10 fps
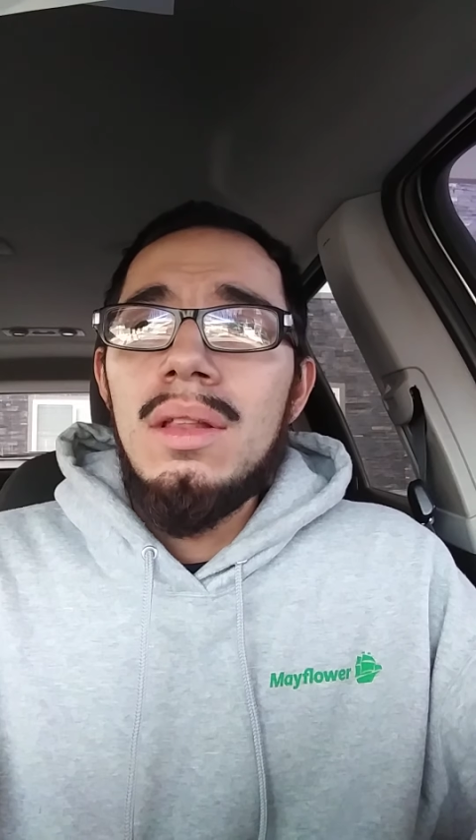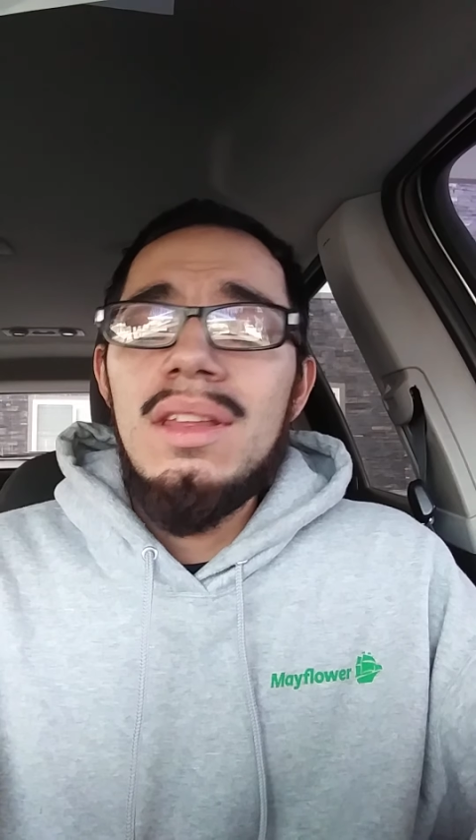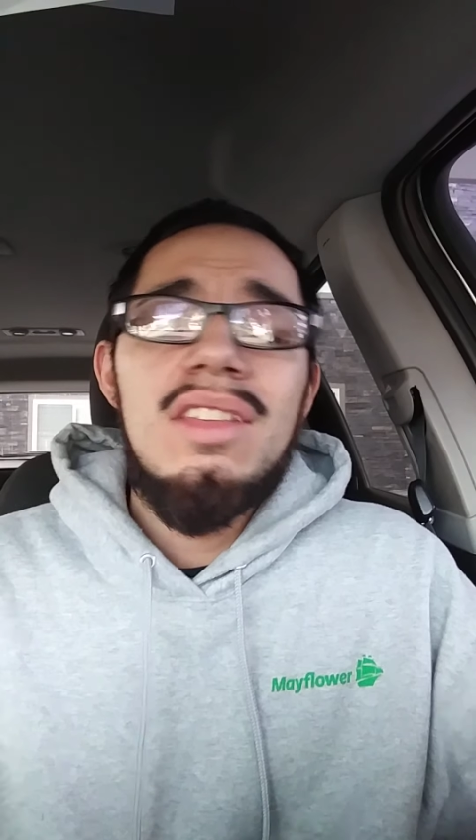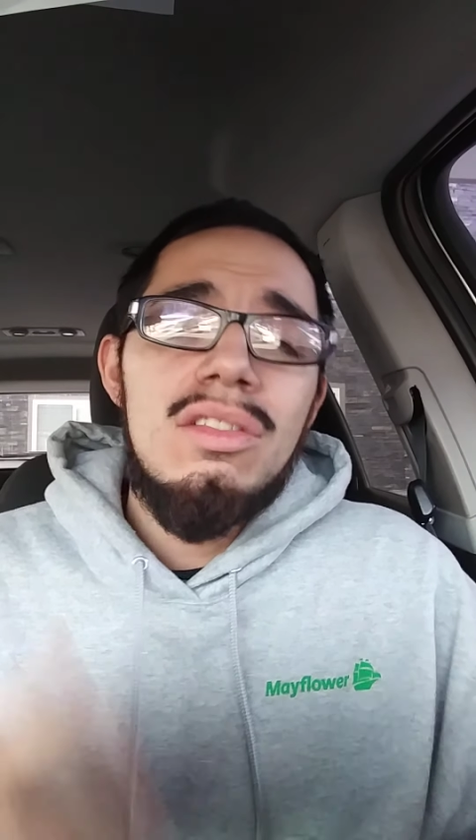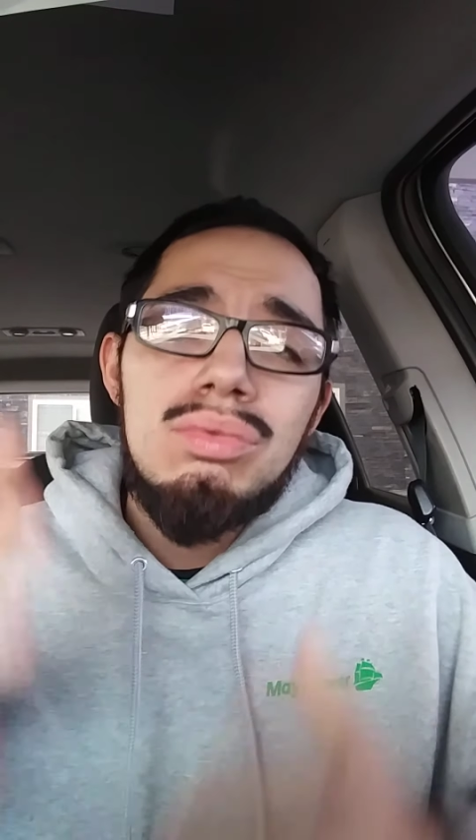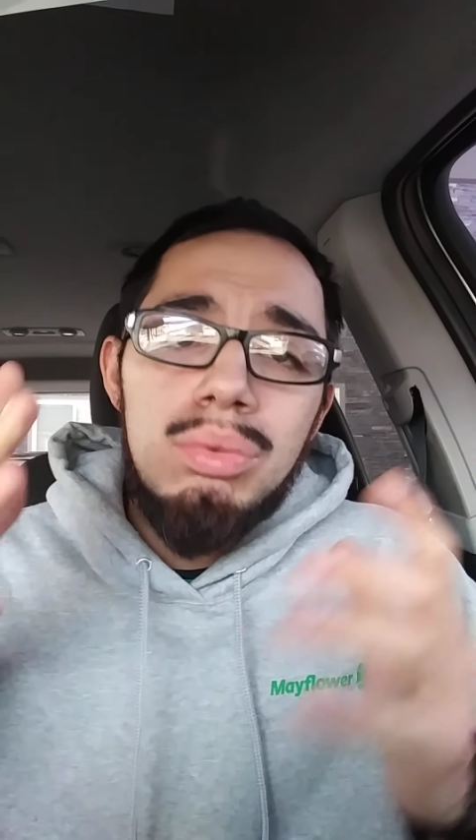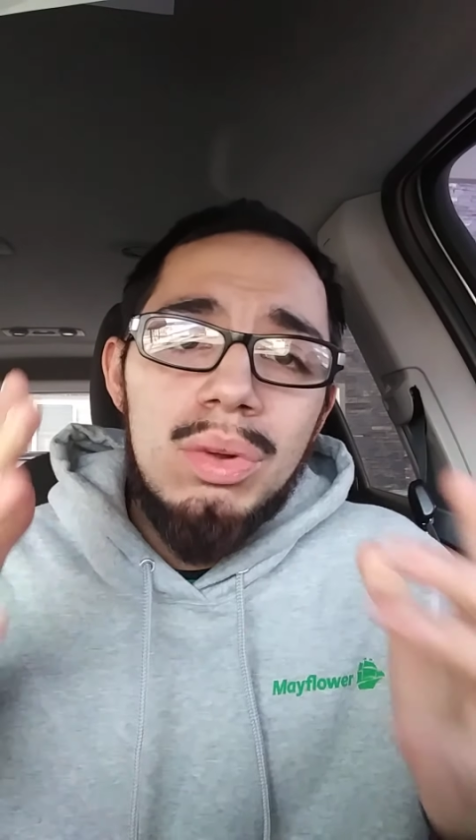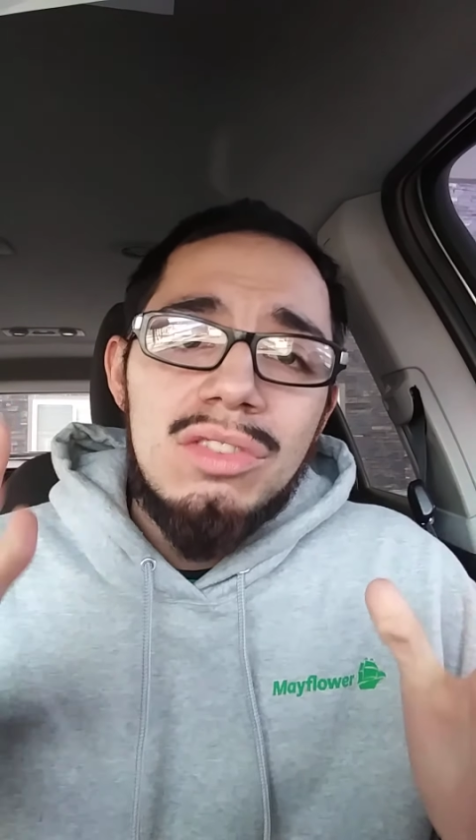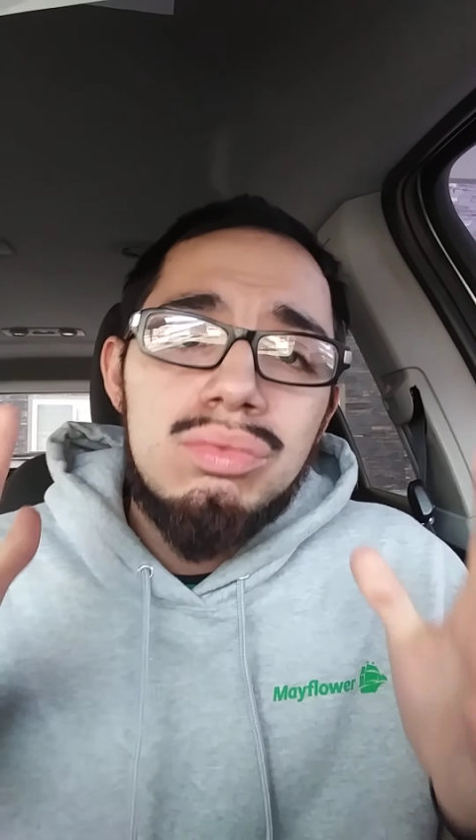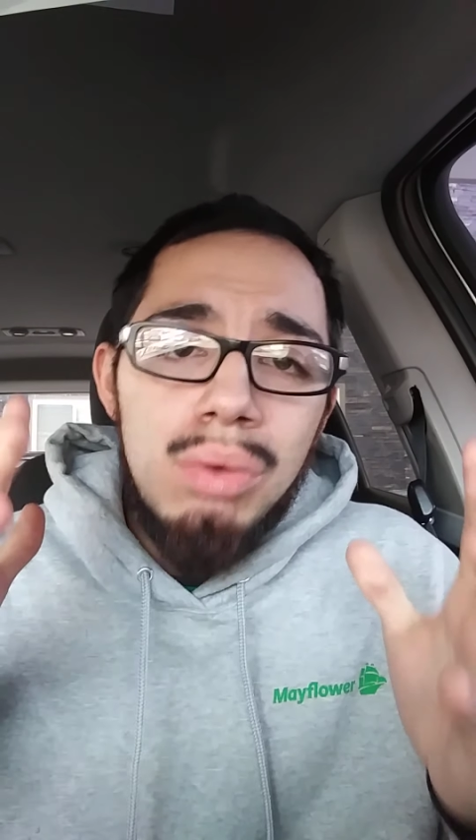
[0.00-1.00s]
This is
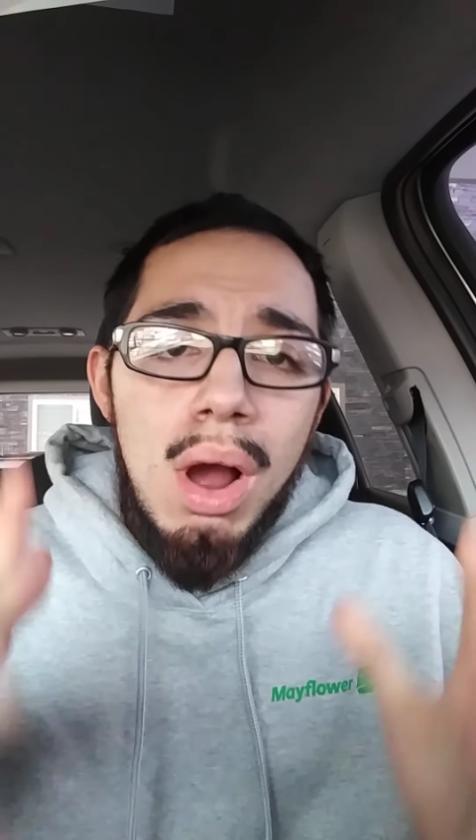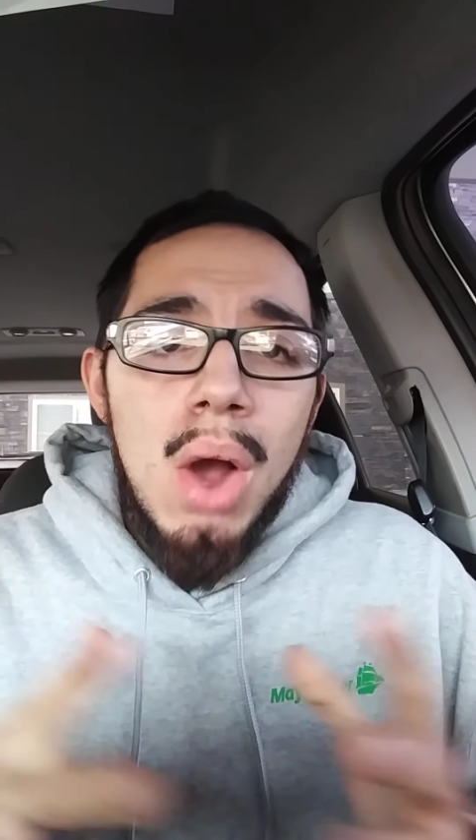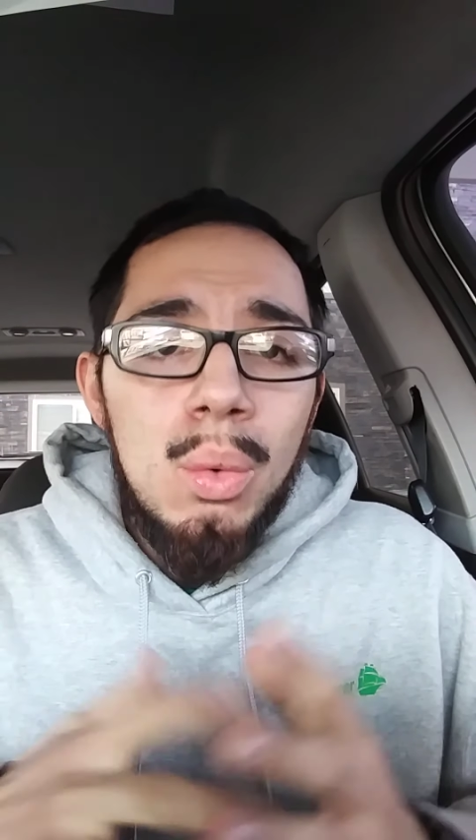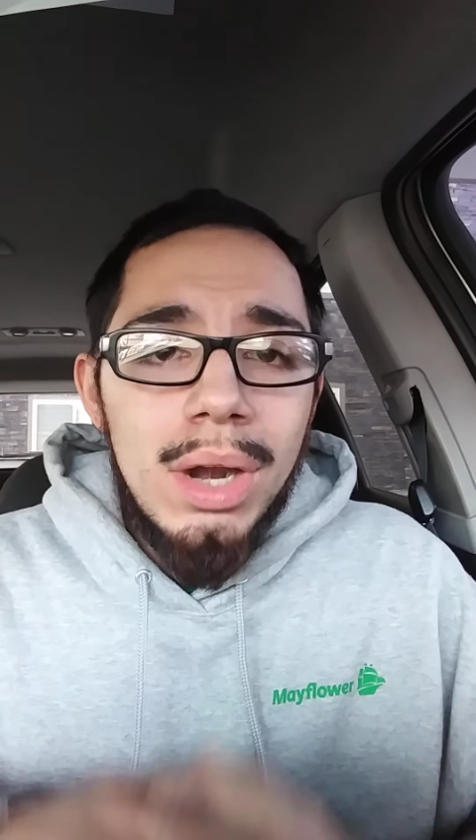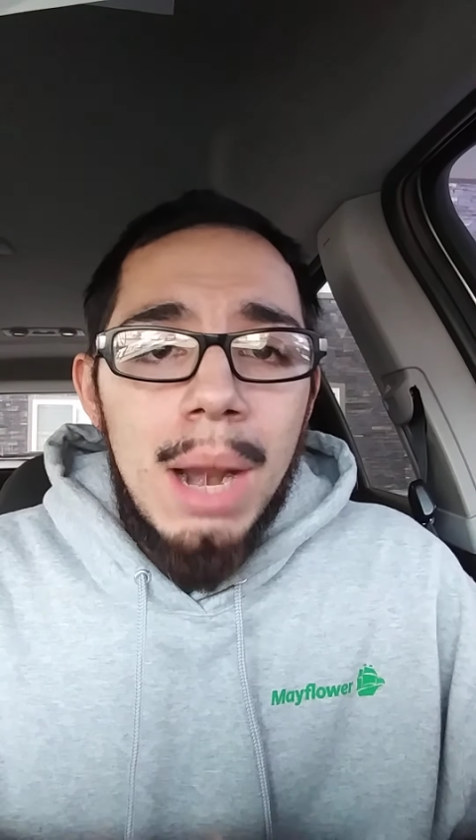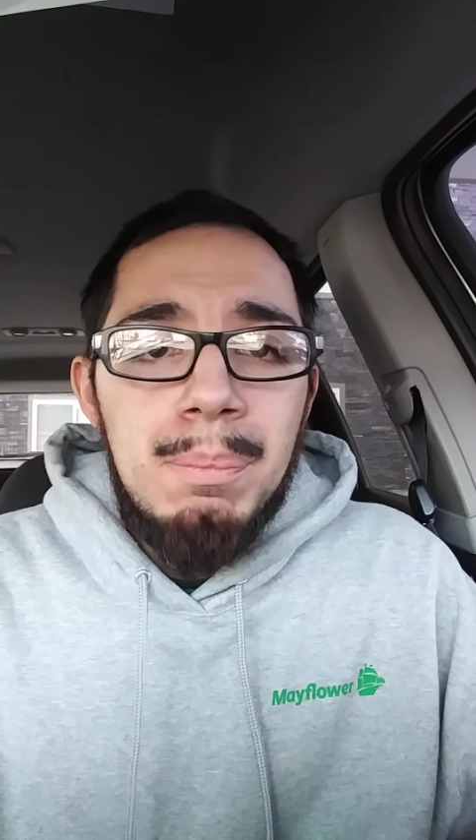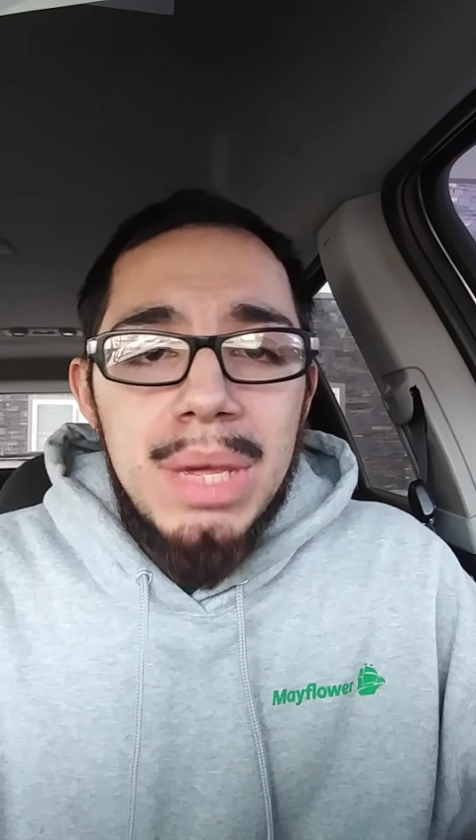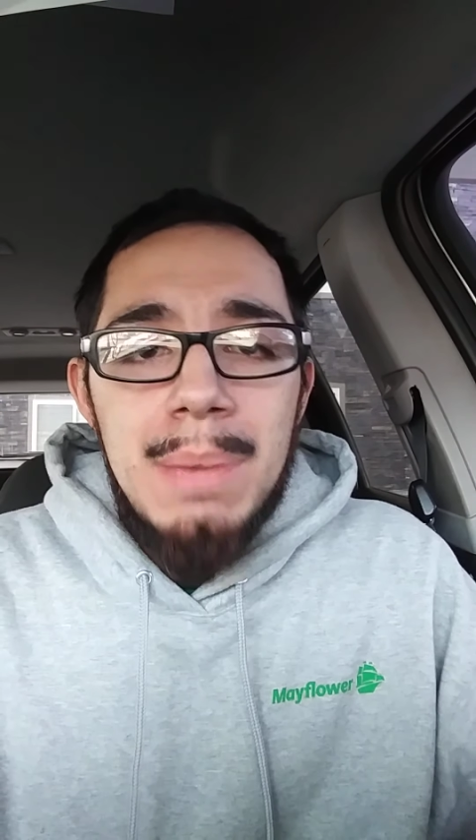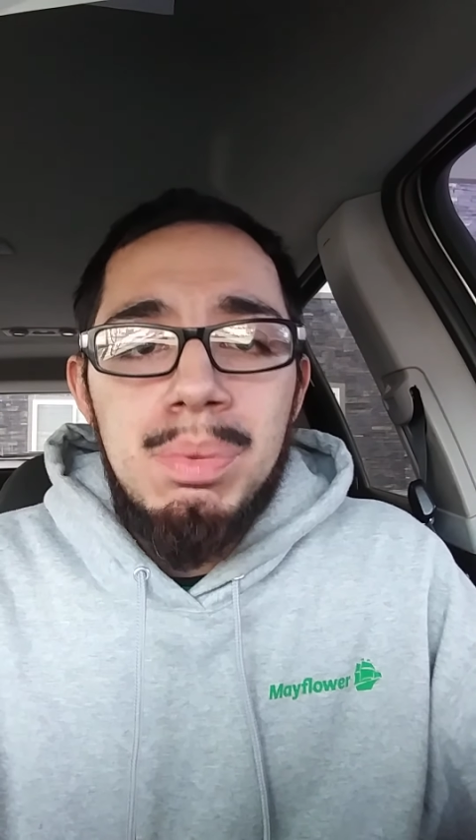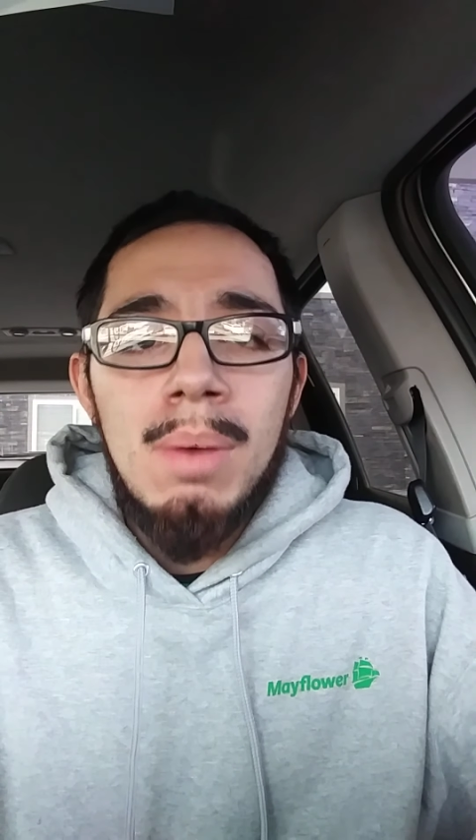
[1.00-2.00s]
what's wrong with our
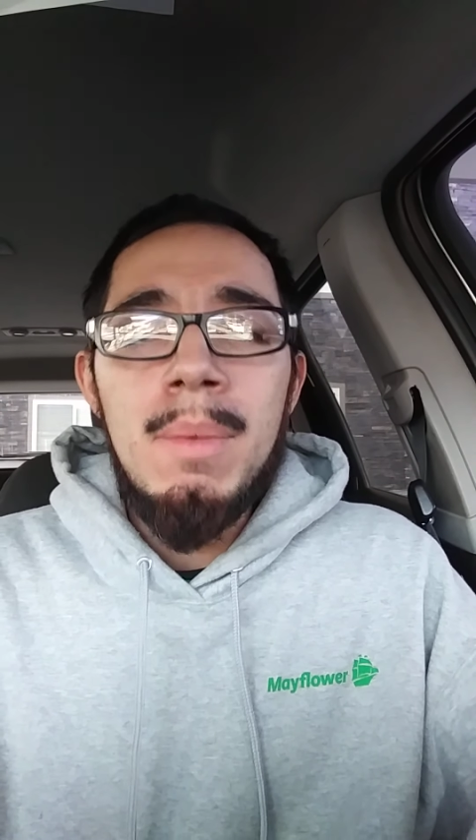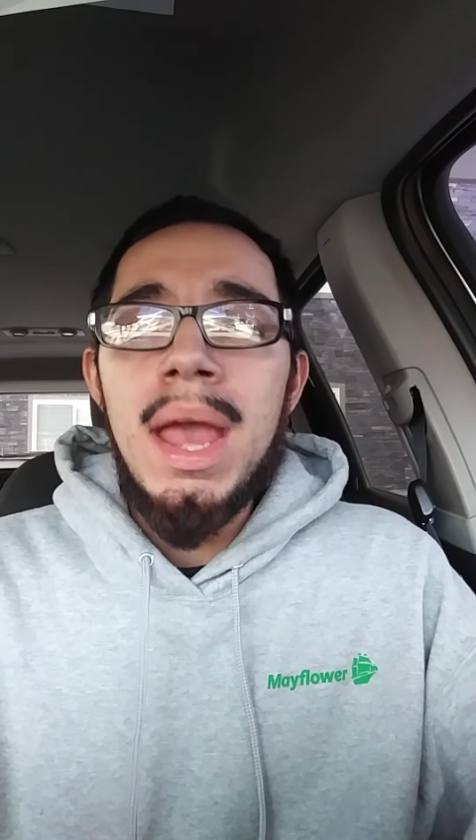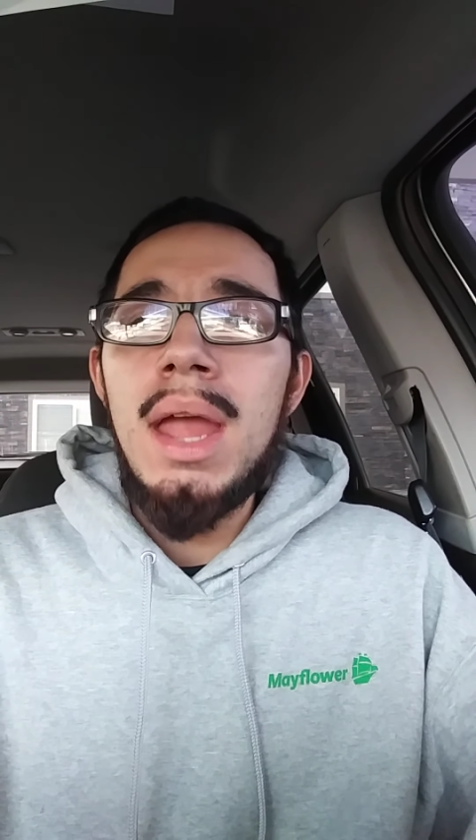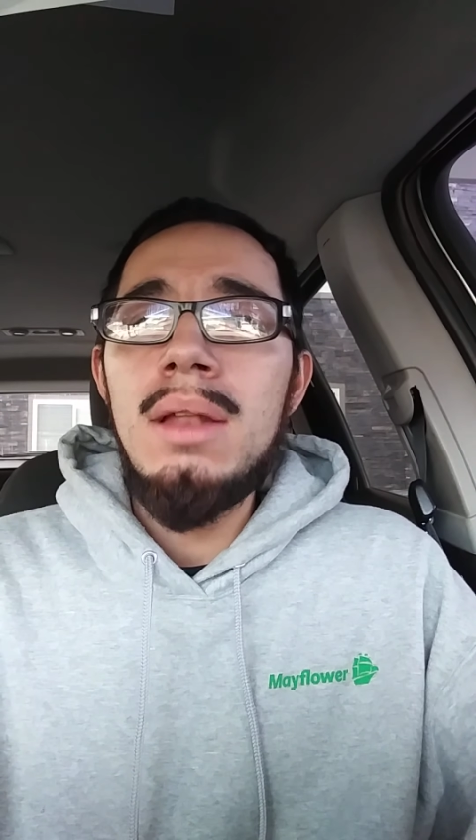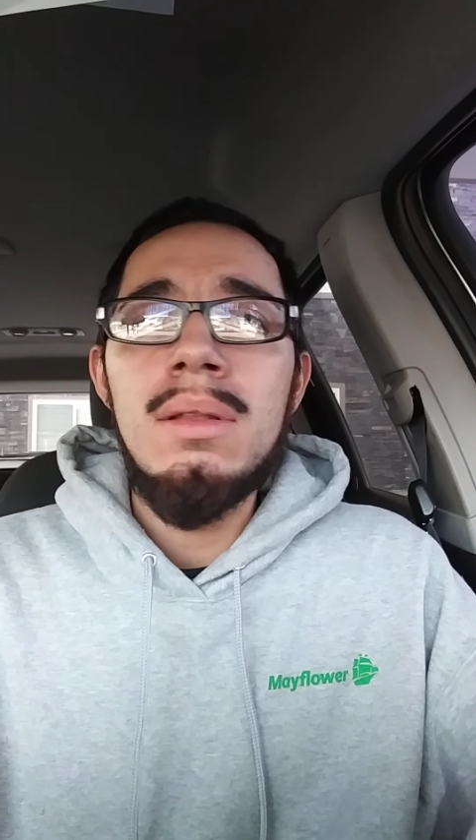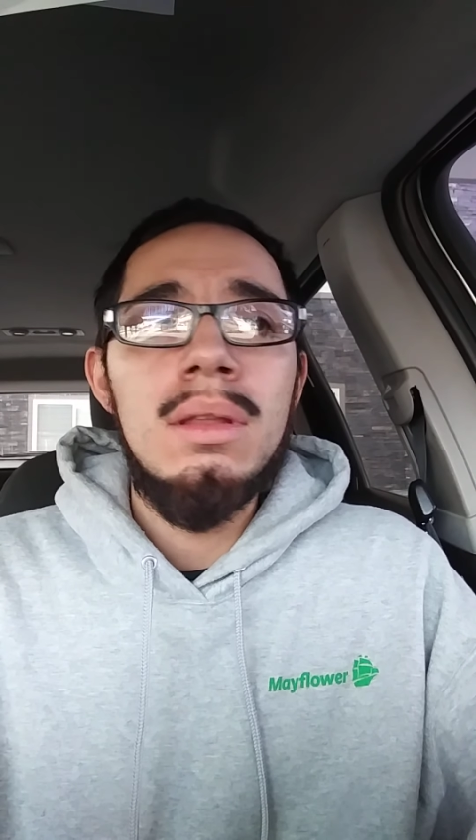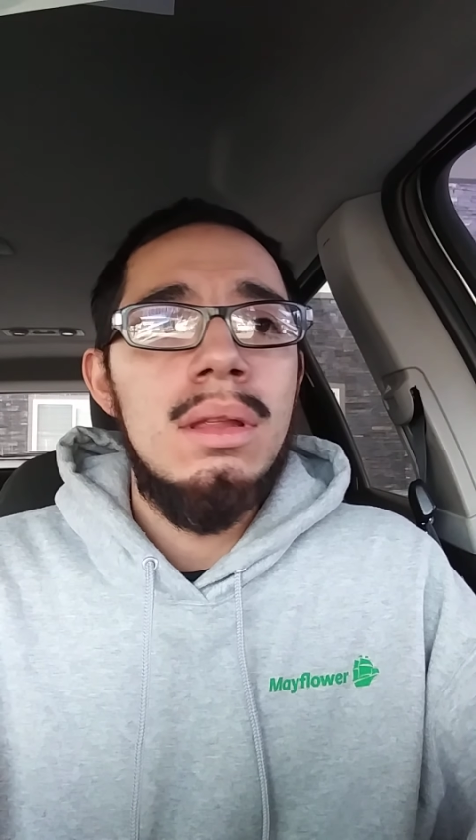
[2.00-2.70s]
people, man.